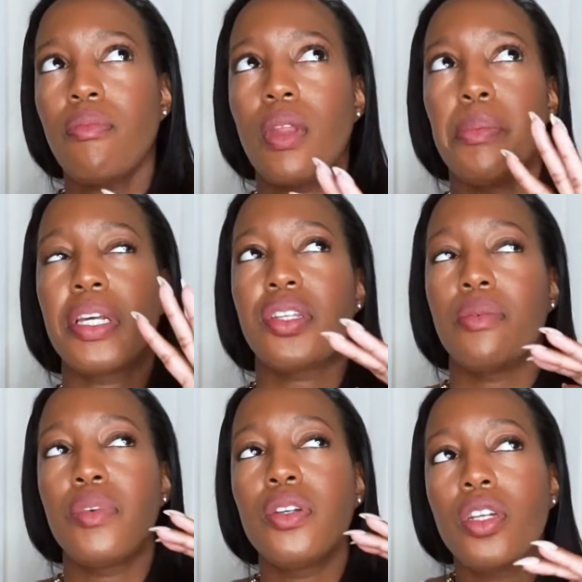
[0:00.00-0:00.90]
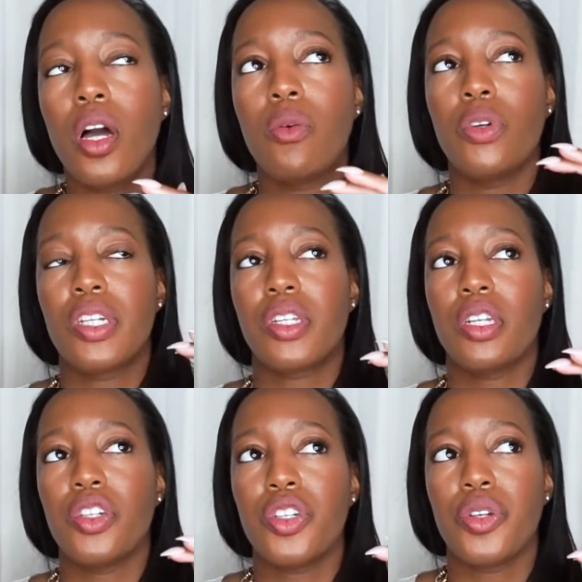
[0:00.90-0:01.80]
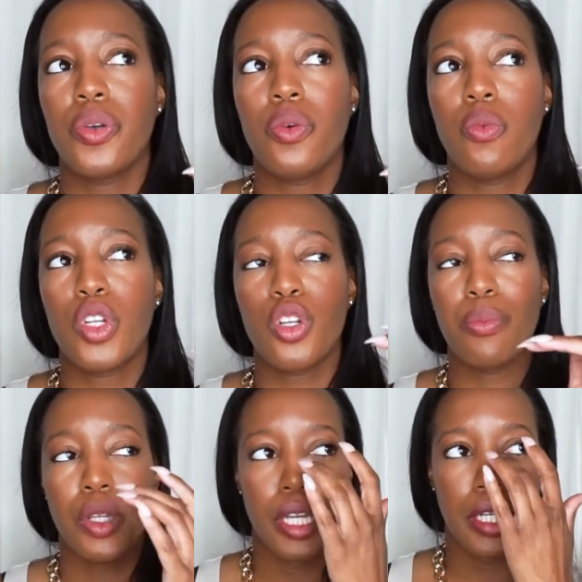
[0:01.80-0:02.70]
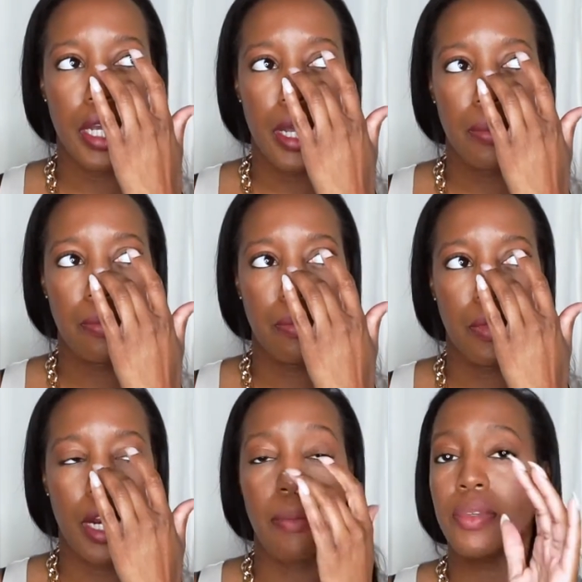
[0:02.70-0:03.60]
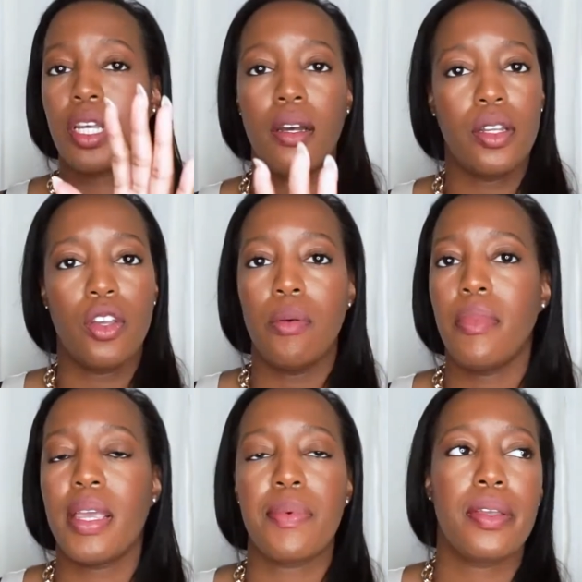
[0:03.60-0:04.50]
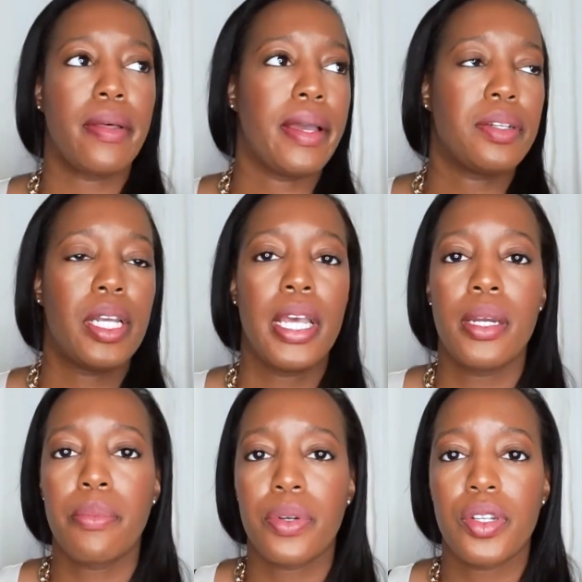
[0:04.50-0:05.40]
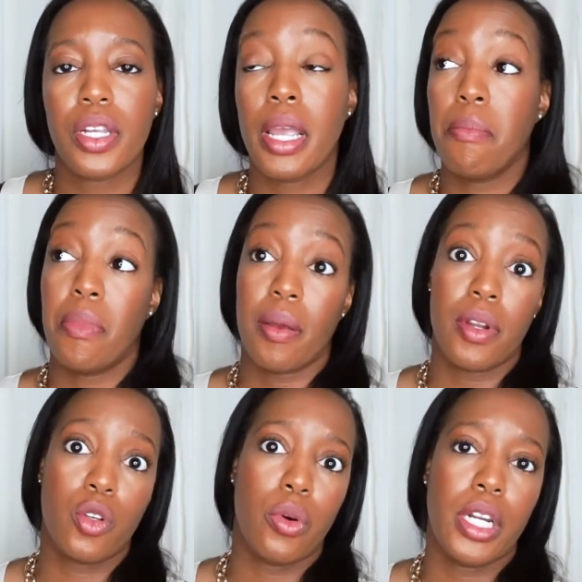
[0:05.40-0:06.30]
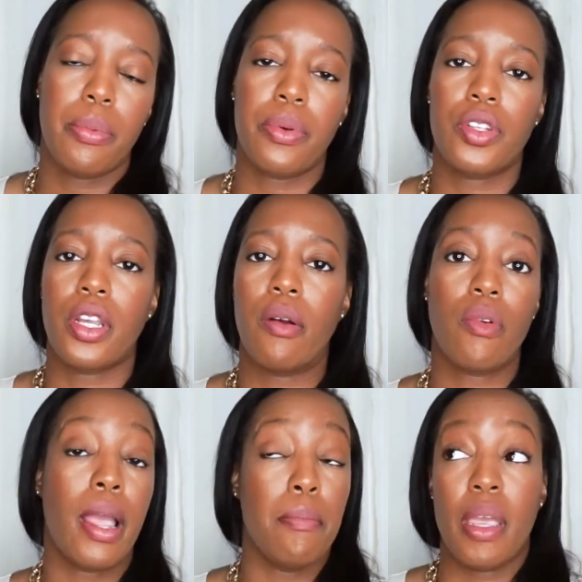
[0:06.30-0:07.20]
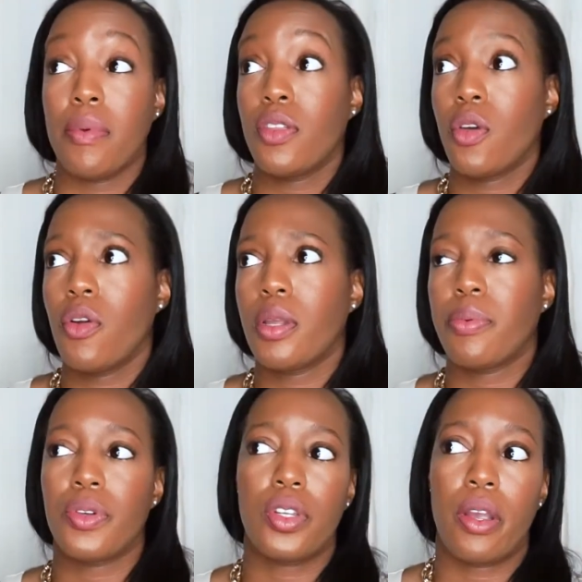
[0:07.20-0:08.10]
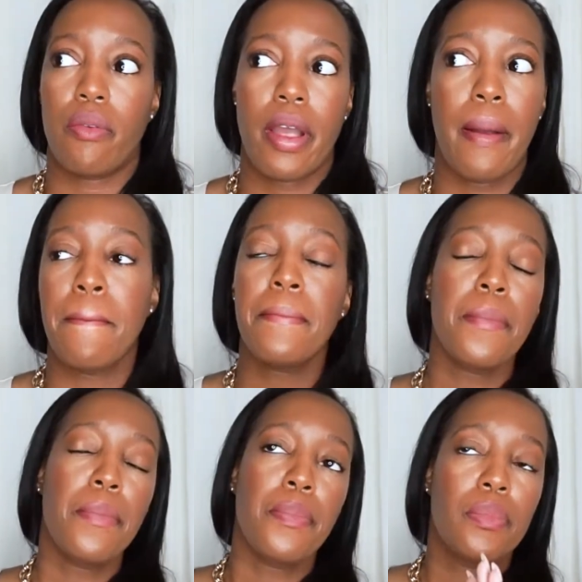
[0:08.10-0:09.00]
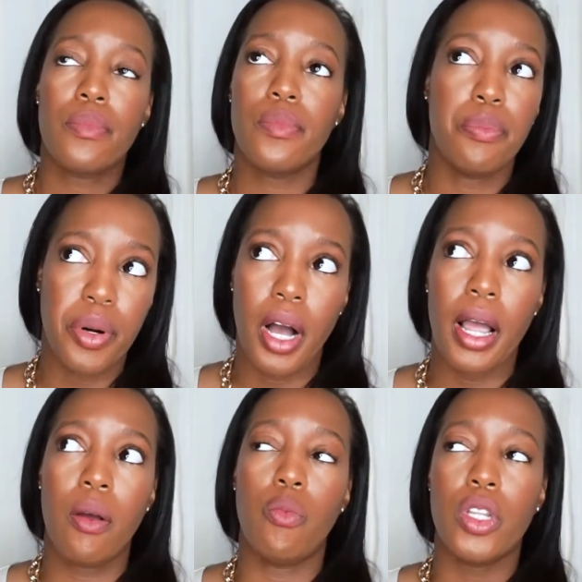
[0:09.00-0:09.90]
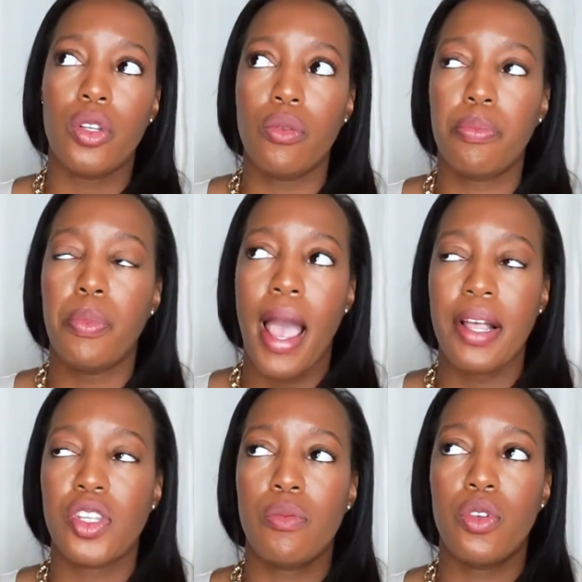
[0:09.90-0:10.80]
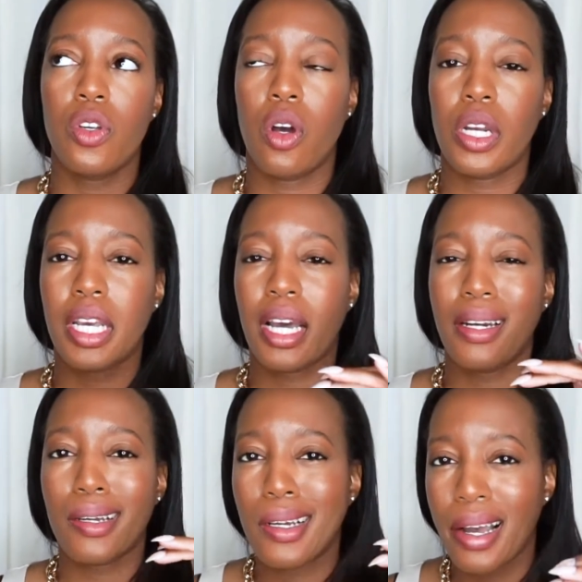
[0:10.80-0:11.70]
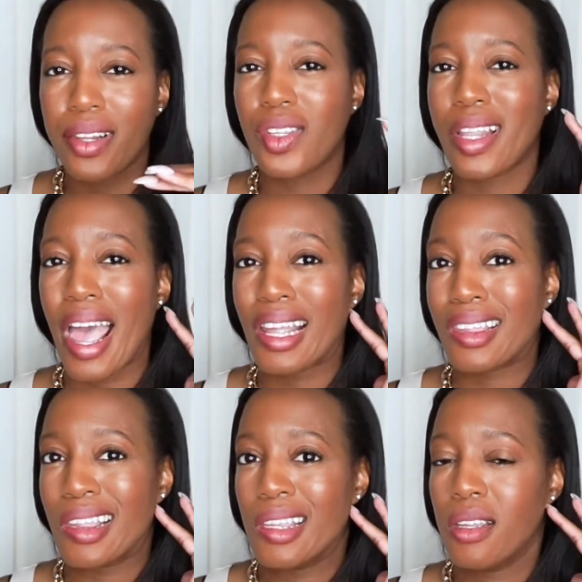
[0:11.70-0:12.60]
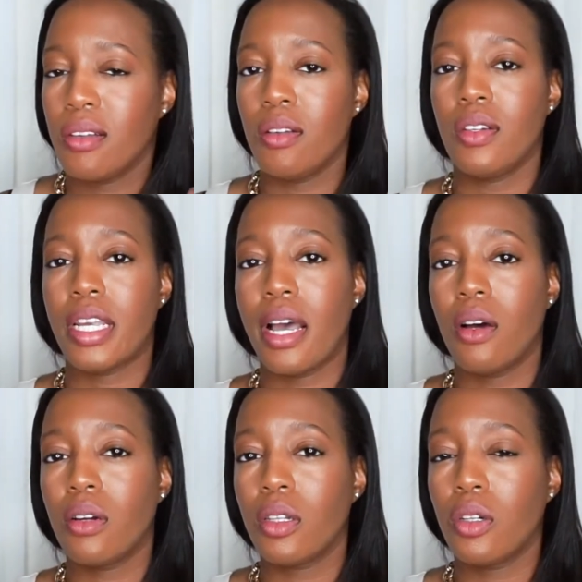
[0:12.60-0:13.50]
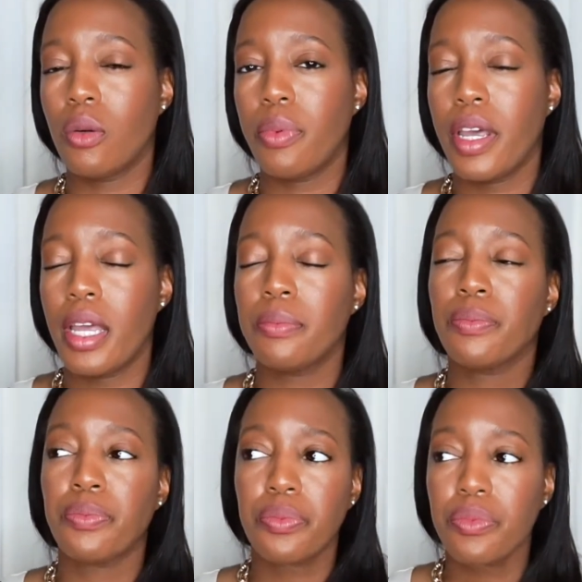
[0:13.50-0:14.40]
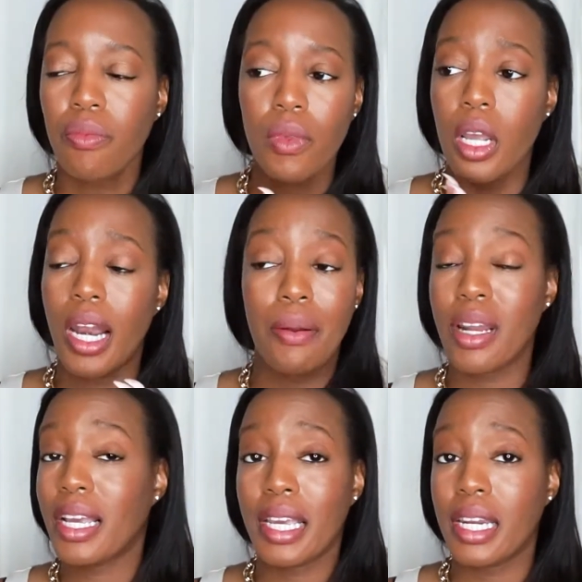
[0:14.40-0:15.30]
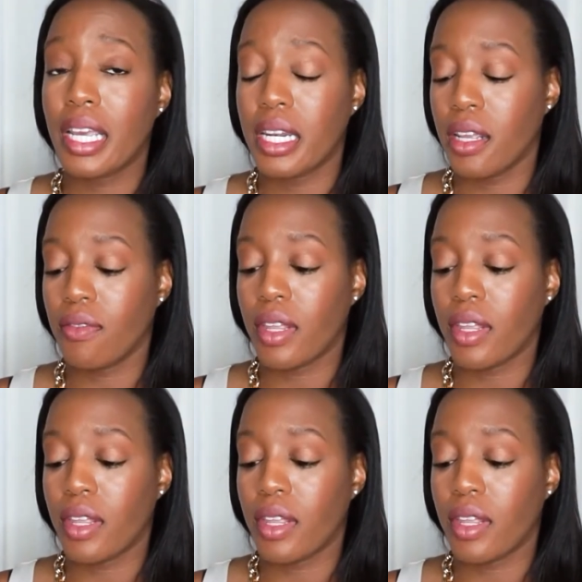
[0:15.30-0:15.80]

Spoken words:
because Semillon, what it's going to do when you blend it, and I'm telling you, it may be like 10%, maybe 20%, right? Maybe 30%, right? But when you add Semillon, it kind of cuts that down a little bit. And I'm not getting any of